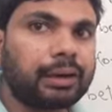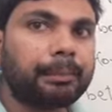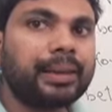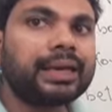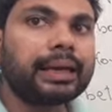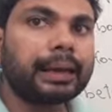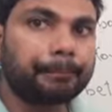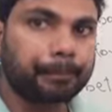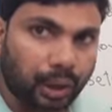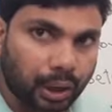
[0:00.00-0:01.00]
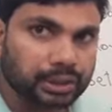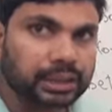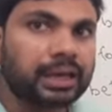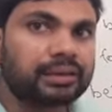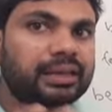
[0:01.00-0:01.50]
will make a
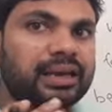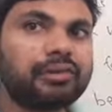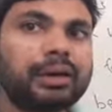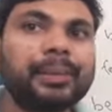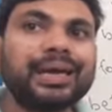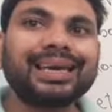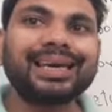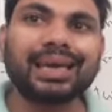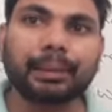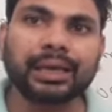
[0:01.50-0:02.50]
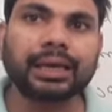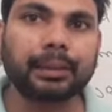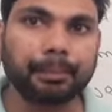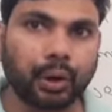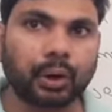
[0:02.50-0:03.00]
bond. They will make a
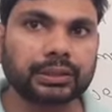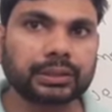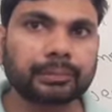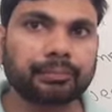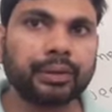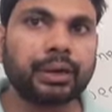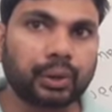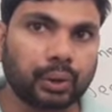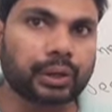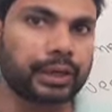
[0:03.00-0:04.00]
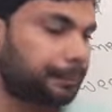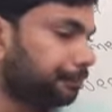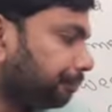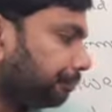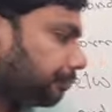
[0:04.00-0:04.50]
chemical bond.
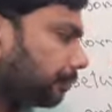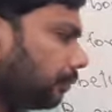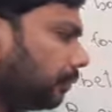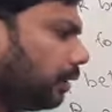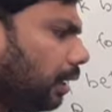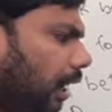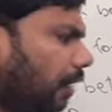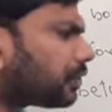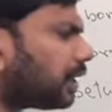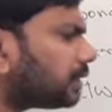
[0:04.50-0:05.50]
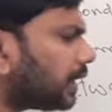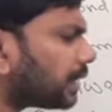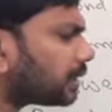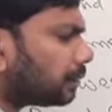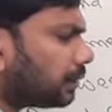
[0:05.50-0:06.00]
Okay. After
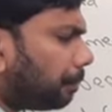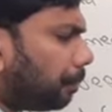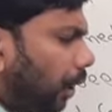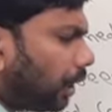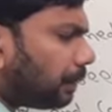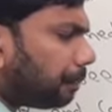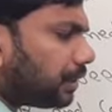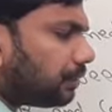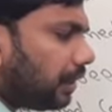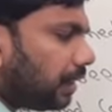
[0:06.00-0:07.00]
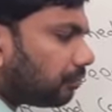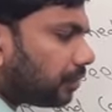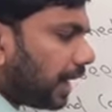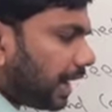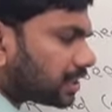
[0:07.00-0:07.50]
that, the bond between
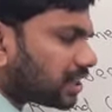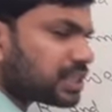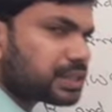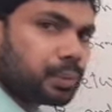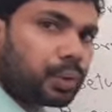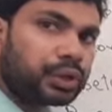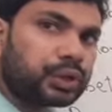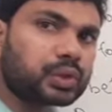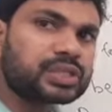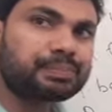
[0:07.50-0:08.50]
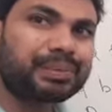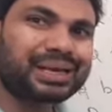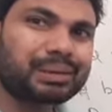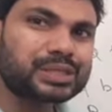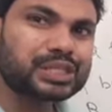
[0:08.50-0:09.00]
reactants molecules
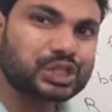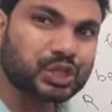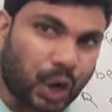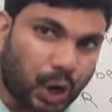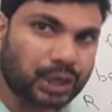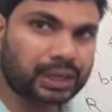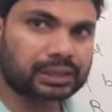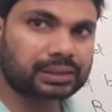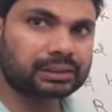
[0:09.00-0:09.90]
becomes stronger.